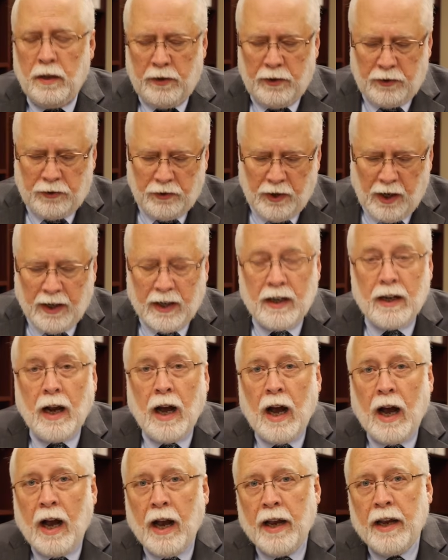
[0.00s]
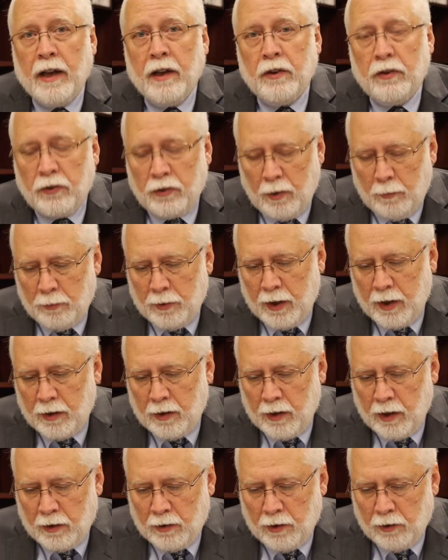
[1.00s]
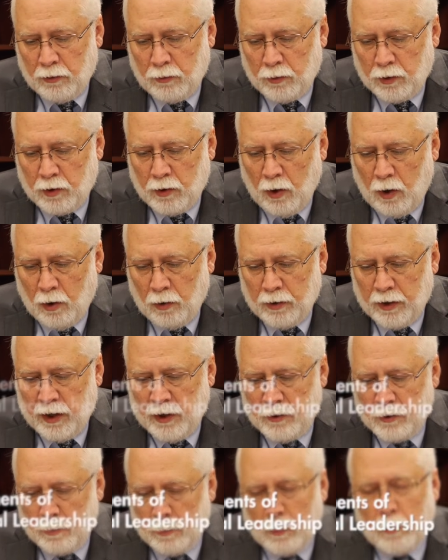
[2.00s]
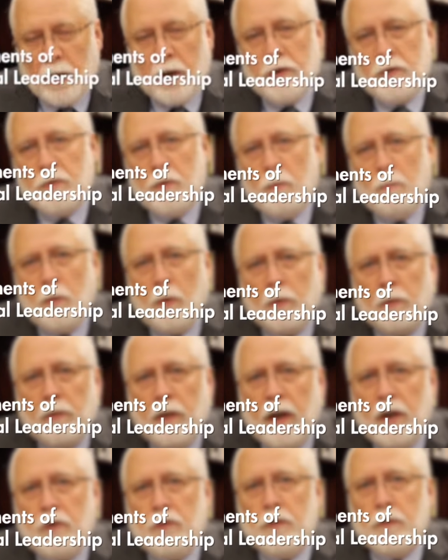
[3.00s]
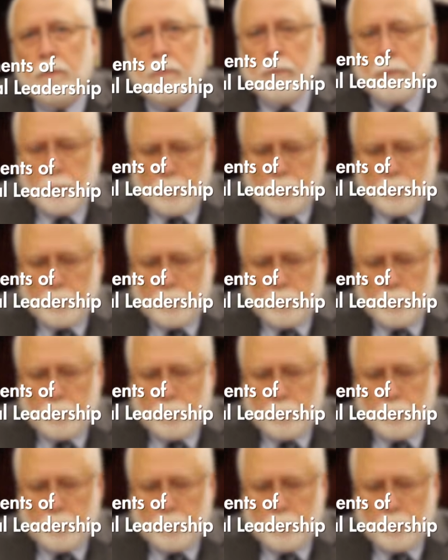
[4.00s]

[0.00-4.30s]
The second I is something that is called inspirational motivation.